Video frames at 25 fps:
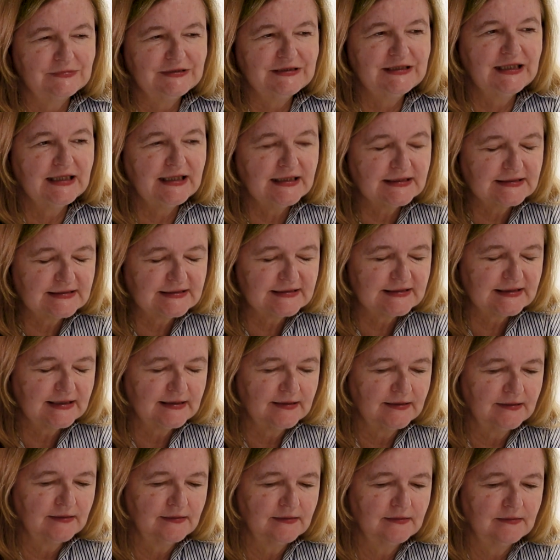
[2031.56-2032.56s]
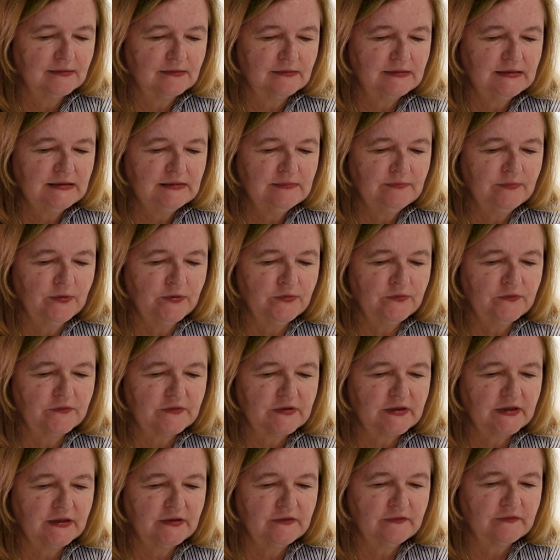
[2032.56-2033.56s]
Yes, in
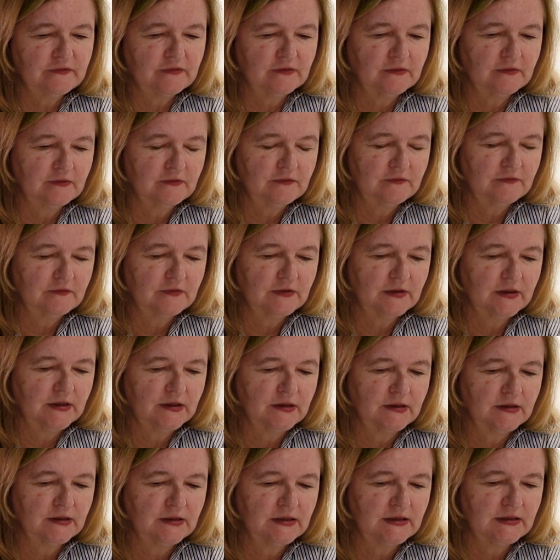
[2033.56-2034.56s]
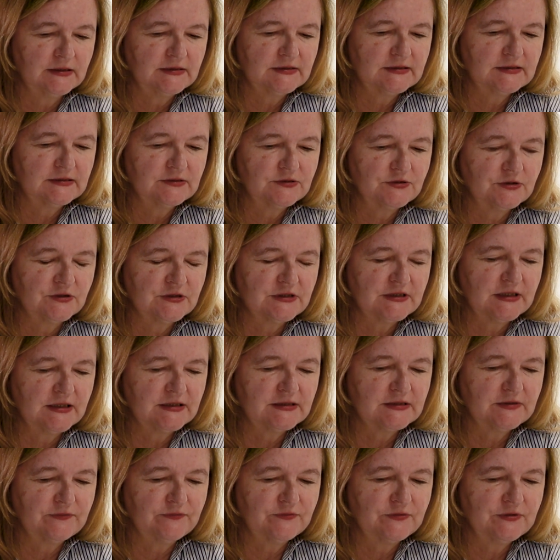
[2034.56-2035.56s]
both cases, it's just
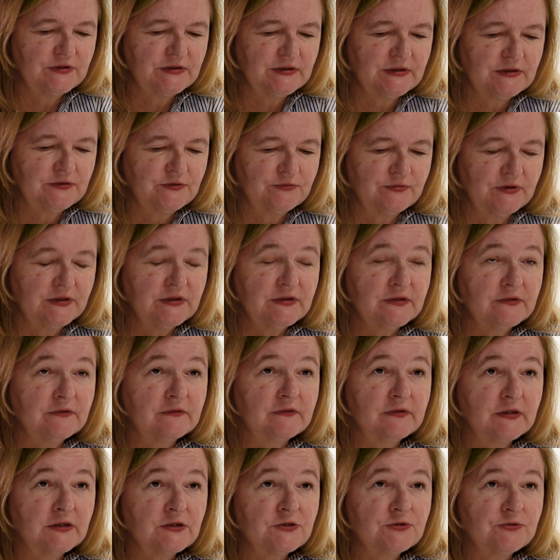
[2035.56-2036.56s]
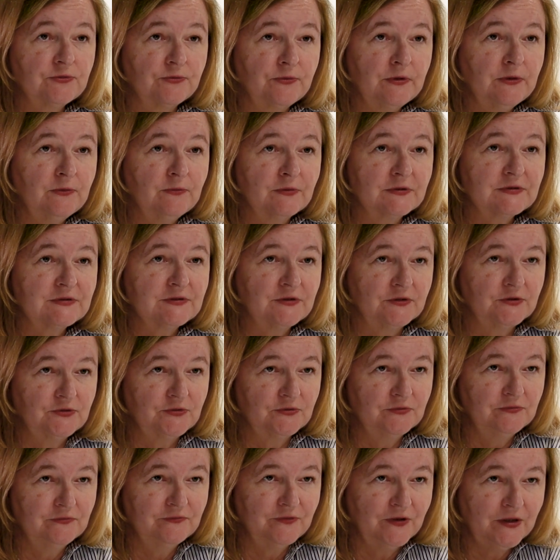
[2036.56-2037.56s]
as if the 20th century was
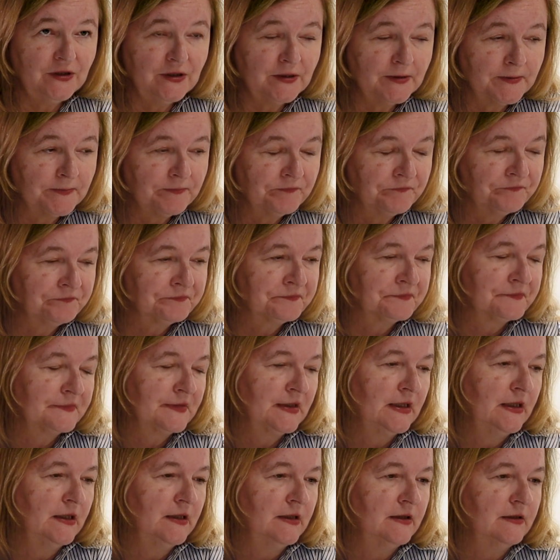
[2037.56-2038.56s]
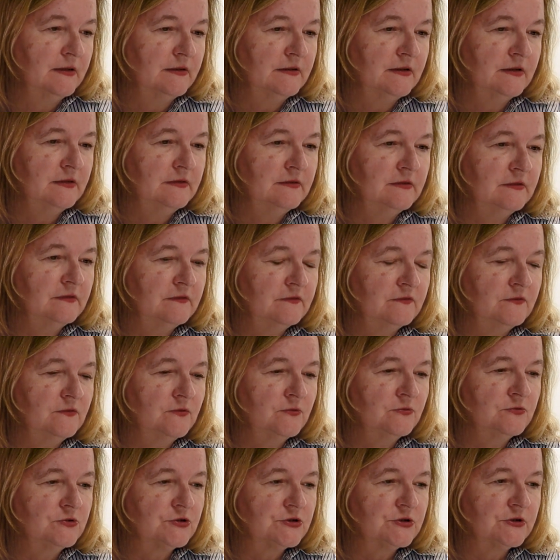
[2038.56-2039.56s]
not over, that this
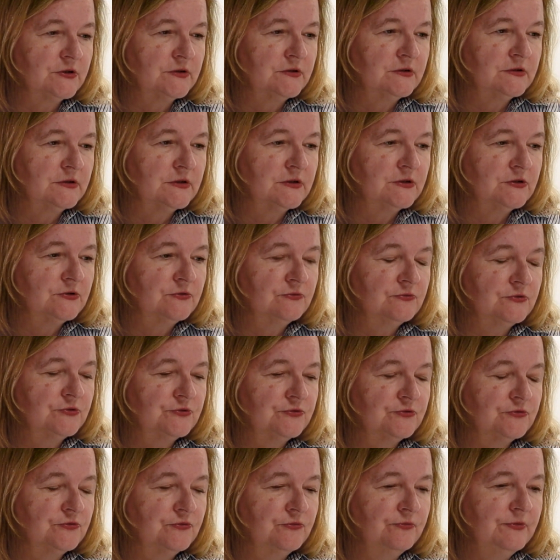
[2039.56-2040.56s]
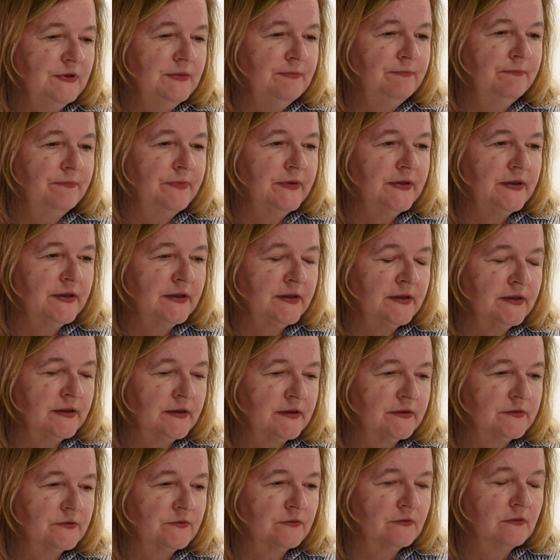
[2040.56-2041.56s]
notion that you should
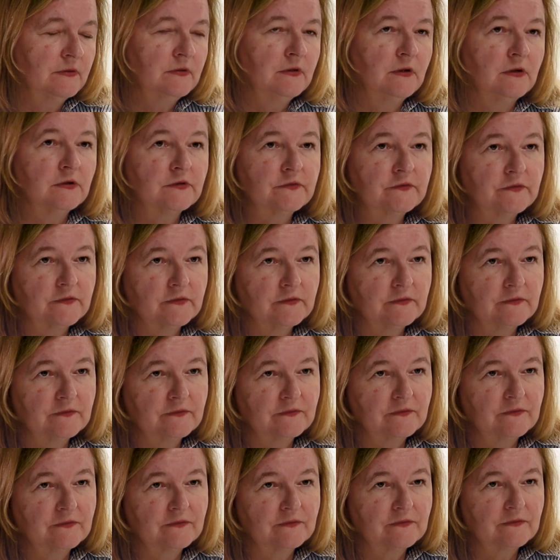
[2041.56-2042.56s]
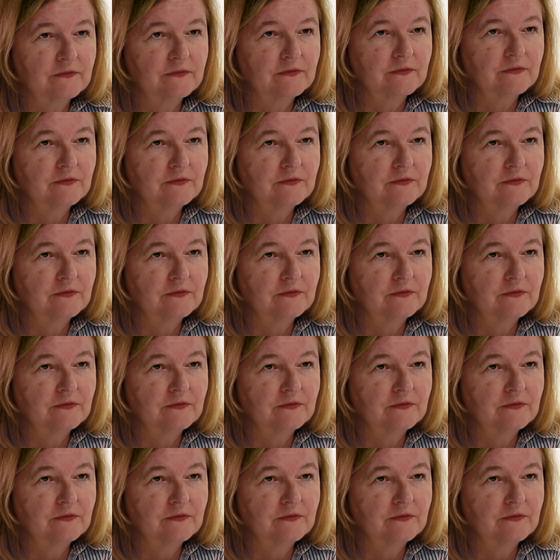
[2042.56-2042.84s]
repair the losses